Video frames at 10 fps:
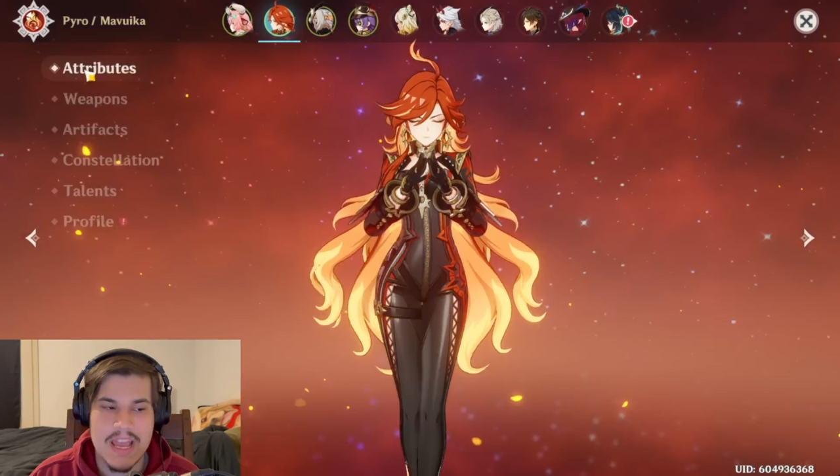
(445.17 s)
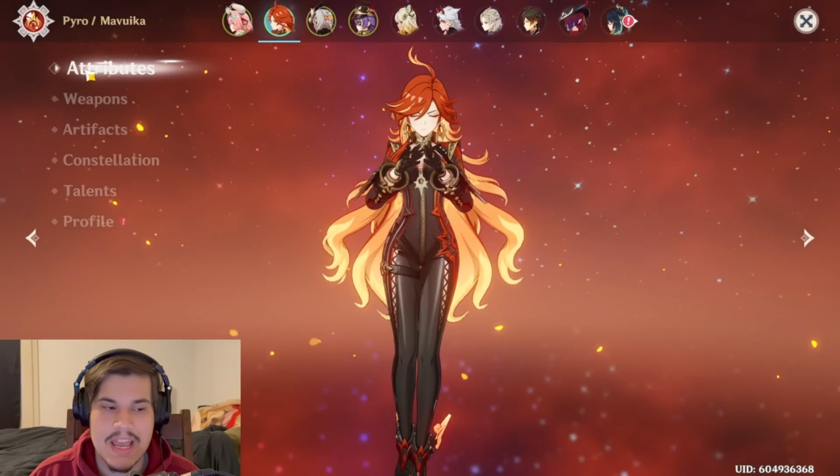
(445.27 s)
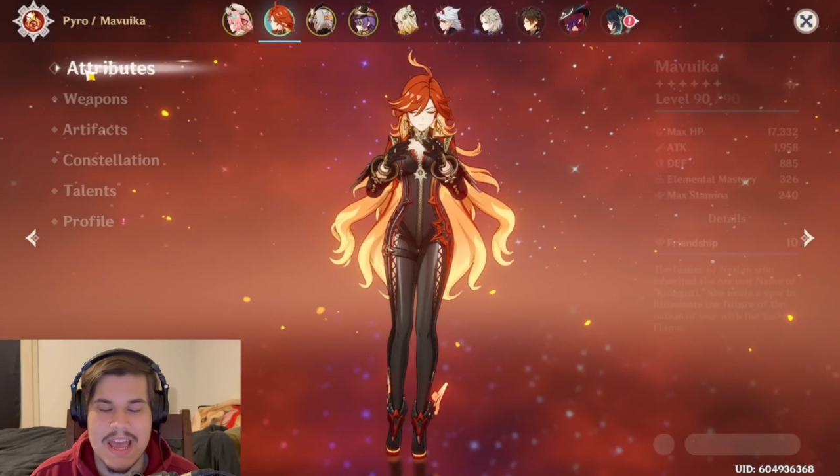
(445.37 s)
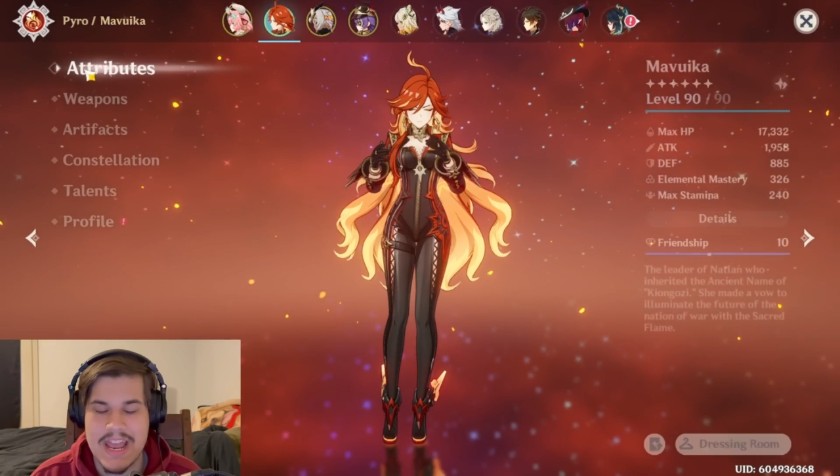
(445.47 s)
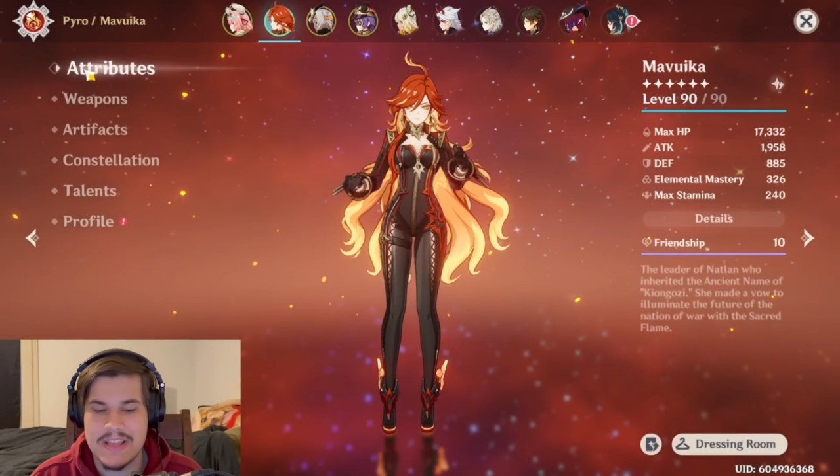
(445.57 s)

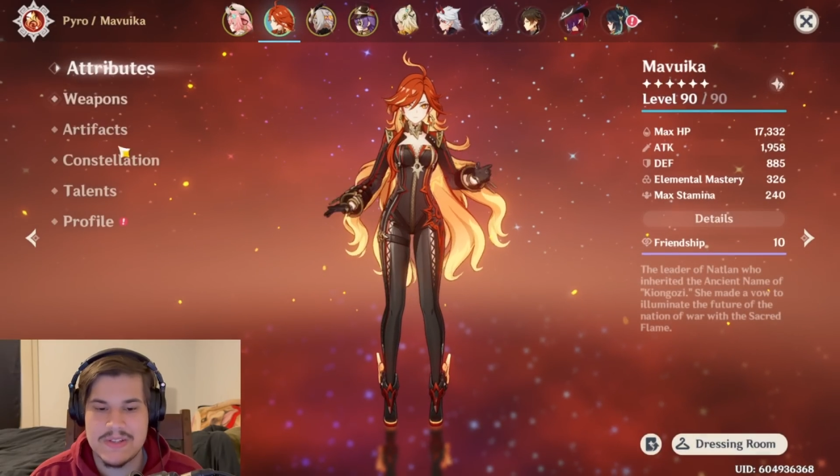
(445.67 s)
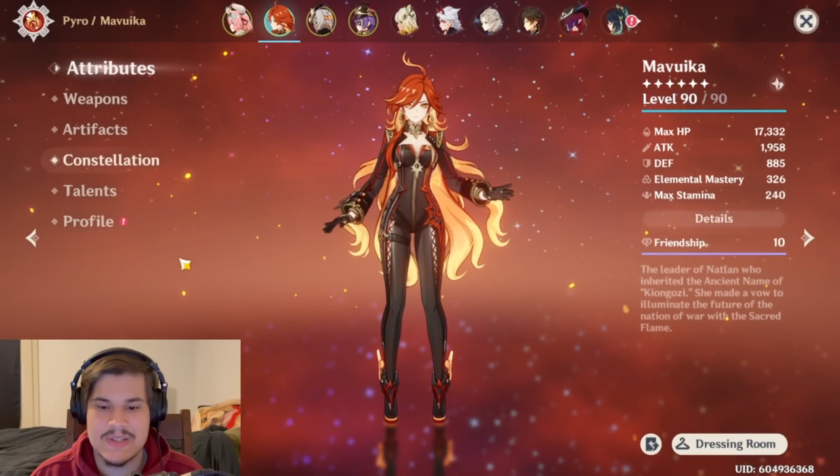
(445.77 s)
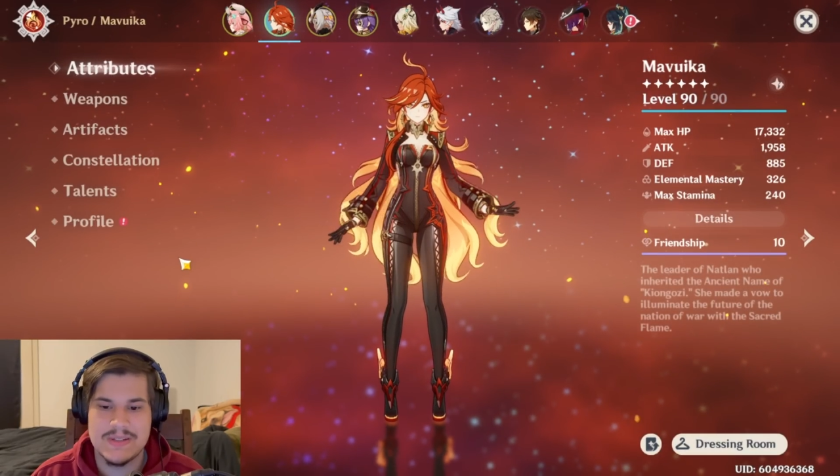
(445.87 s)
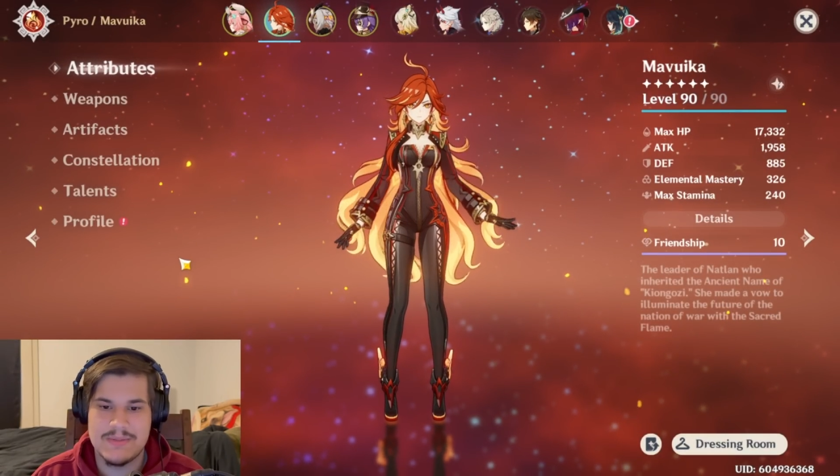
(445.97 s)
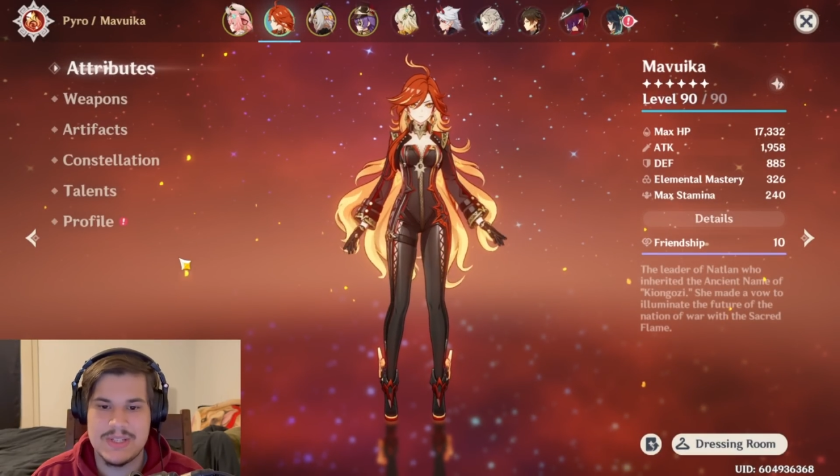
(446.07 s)
It
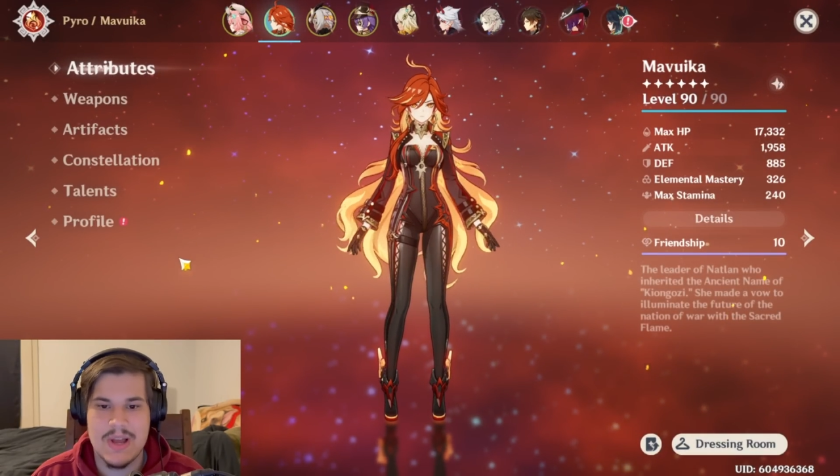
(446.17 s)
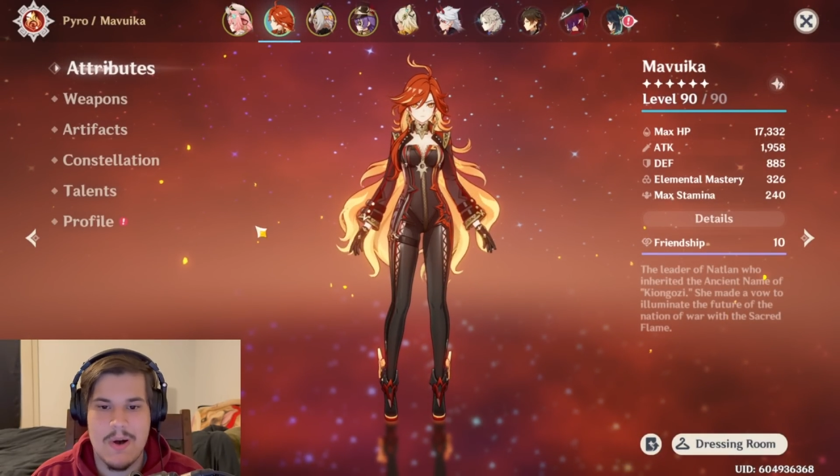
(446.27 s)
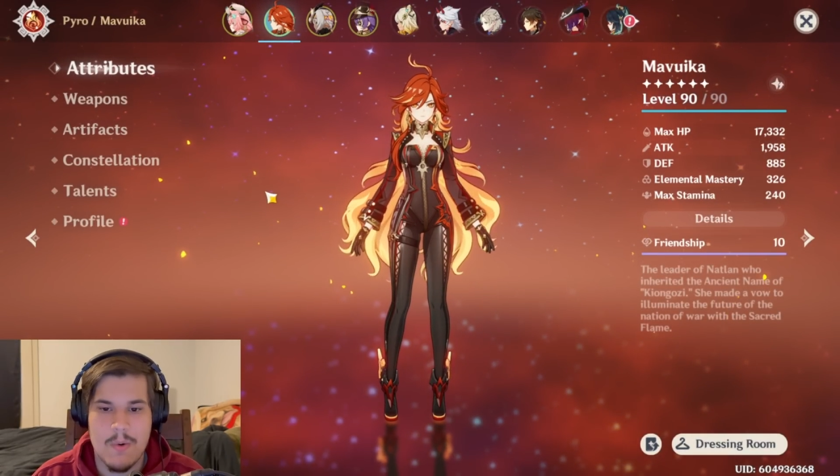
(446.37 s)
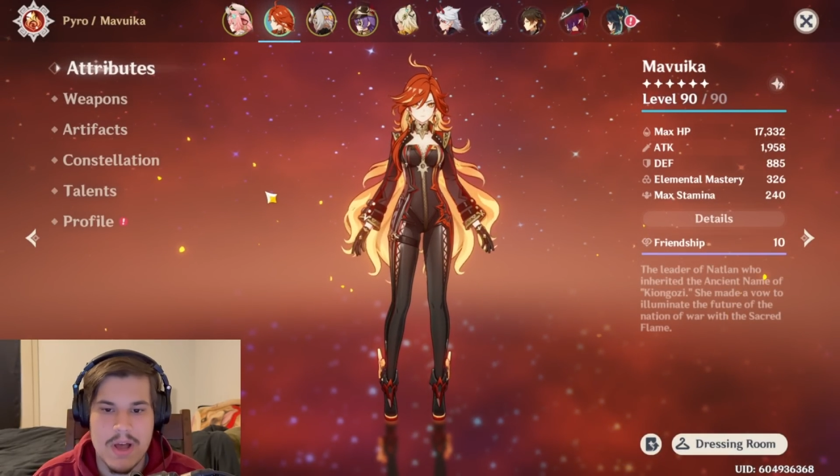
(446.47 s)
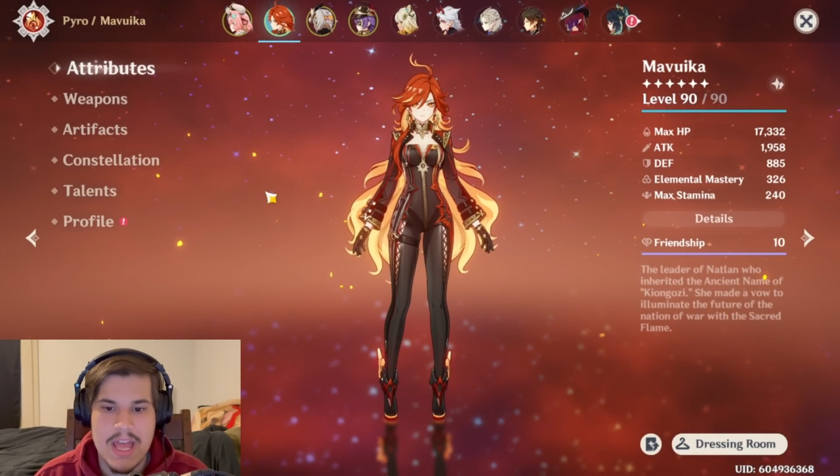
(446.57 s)
is. So